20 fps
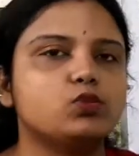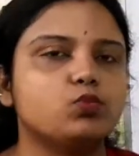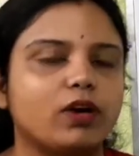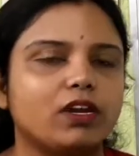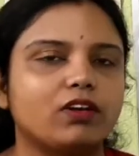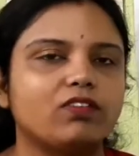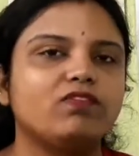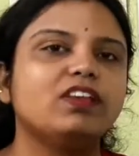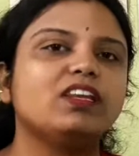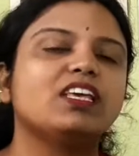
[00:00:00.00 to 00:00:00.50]

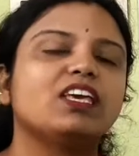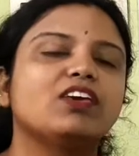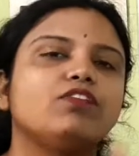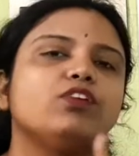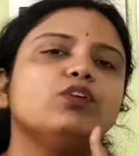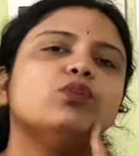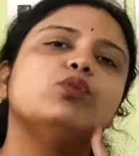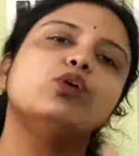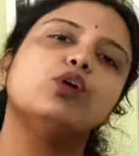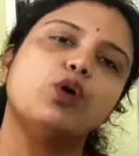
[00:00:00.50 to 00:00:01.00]
1 will give
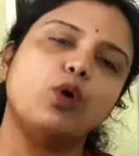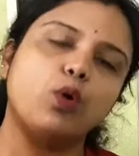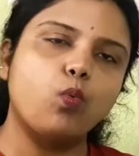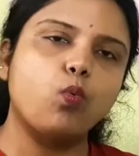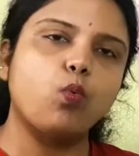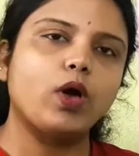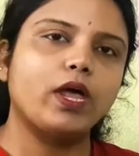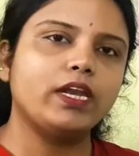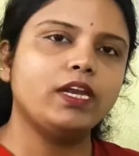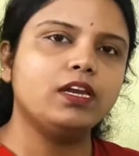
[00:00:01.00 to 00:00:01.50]
you
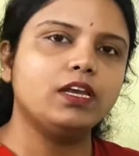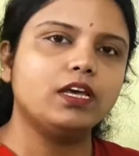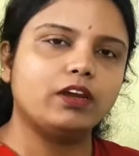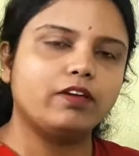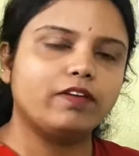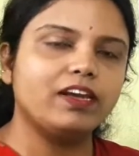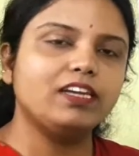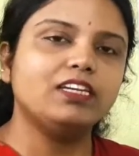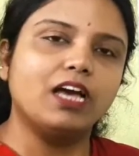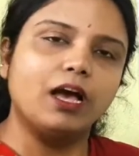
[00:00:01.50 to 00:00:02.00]
1,
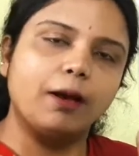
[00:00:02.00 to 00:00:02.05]
right?